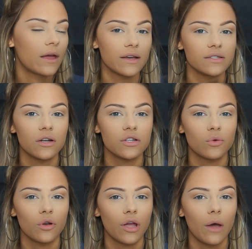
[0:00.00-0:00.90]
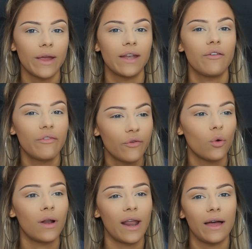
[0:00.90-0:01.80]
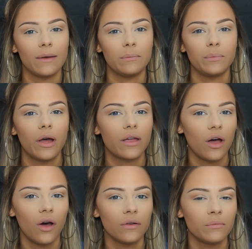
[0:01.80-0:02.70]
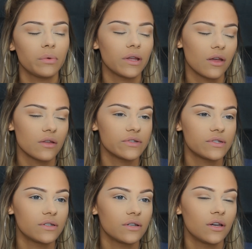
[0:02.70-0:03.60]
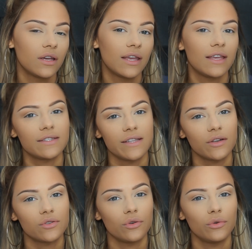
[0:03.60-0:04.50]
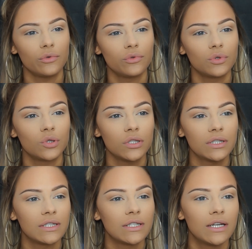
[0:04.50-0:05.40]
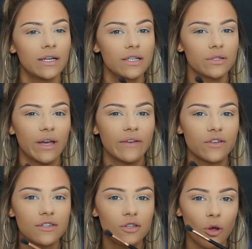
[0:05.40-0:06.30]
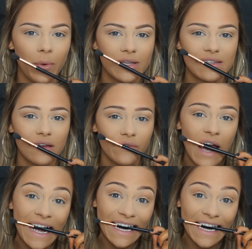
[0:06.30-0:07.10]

because I just want to go in full glam, but I can't because it's natural. So I have to stop myself.